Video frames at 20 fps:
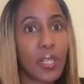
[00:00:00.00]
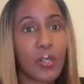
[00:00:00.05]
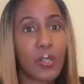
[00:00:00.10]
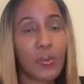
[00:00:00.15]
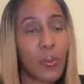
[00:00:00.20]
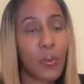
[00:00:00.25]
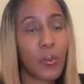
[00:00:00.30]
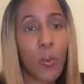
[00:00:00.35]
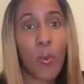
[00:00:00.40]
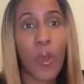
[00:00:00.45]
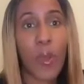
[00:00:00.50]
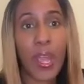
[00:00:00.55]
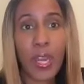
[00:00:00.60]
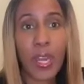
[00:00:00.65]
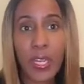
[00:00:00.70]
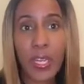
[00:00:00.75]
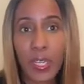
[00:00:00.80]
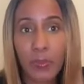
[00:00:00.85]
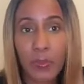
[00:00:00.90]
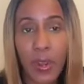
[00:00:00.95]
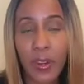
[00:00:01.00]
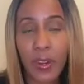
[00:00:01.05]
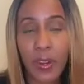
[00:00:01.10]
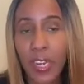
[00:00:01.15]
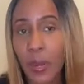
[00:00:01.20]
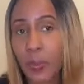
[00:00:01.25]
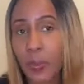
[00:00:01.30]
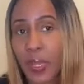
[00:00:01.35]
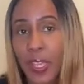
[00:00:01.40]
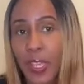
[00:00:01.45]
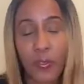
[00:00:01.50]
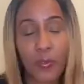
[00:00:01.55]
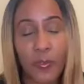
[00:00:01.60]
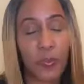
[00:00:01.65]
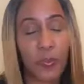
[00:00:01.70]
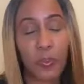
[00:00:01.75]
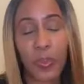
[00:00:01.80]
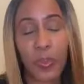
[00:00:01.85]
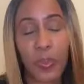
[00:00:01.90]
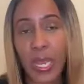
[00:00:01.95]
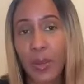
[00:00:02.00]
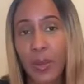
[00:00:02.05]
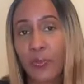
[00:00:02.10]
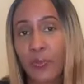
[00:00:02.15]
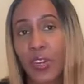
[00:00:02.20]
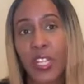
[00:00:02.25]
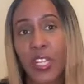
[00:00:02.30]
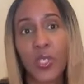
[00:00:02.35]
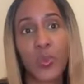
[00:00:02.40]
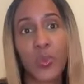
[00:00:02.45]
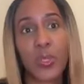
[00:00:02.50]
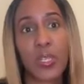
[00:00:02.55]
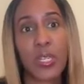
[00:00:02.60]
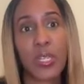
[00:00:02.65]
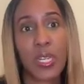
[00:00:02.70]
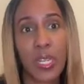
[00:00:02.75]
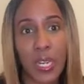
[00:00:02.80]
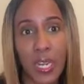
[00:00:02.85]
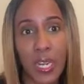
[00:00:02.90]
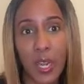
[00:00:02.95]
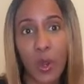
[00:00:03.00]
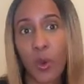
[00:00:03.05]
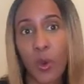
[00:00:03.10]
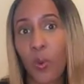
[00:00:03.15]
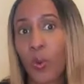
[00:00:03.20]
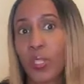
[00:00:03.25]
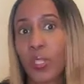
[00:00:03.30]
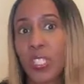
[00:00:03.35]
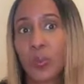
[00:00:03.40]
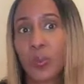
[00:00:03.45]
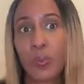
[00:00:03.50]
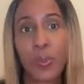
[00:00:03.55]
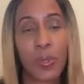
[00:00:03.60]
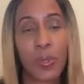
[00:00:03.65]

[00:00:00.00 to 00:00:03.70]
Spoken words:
when did Maria become friends with Neil? Or was it